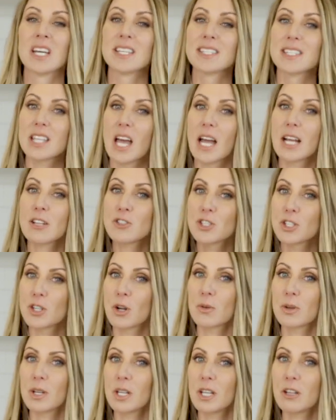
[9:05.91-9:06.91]
Signs you
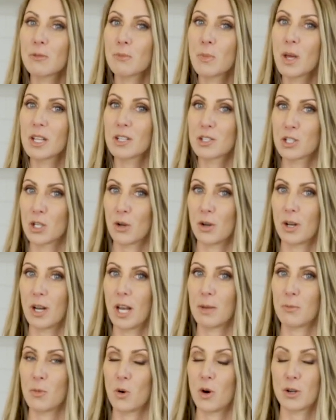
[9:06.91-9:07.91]
don't need melatonin
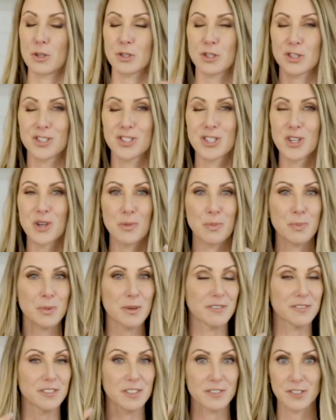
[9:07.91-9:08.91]
anymore are
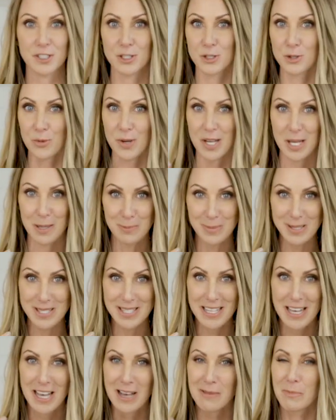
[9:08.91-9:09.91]
super vivid
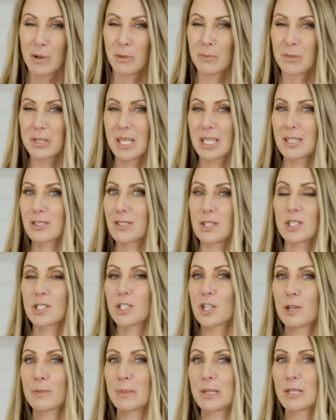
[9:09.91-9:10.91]
dreams, almost like
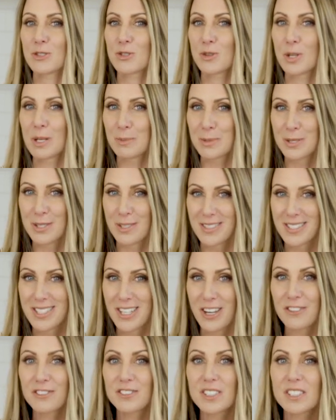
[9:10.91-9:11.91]
disturbing dreams, they're
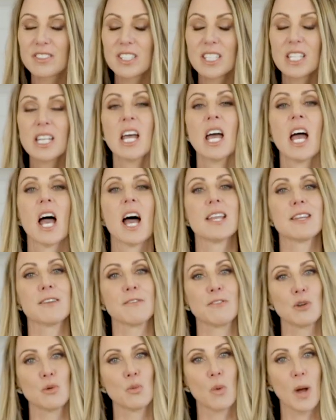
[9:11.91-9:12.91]
so vivid, and
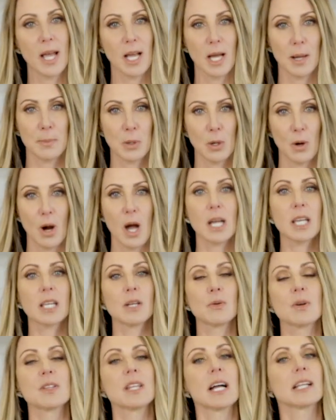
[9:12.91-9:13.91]
if you wake up
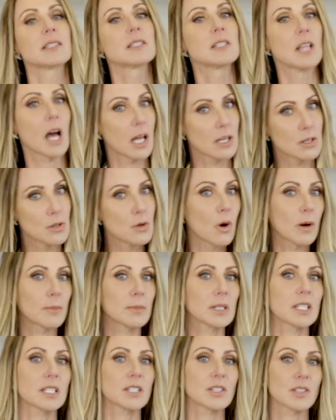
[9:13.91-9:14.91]
groggy where that's not
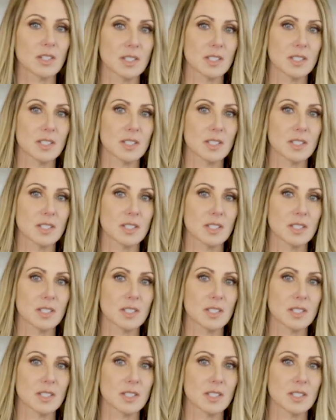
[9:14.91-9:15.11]
normally your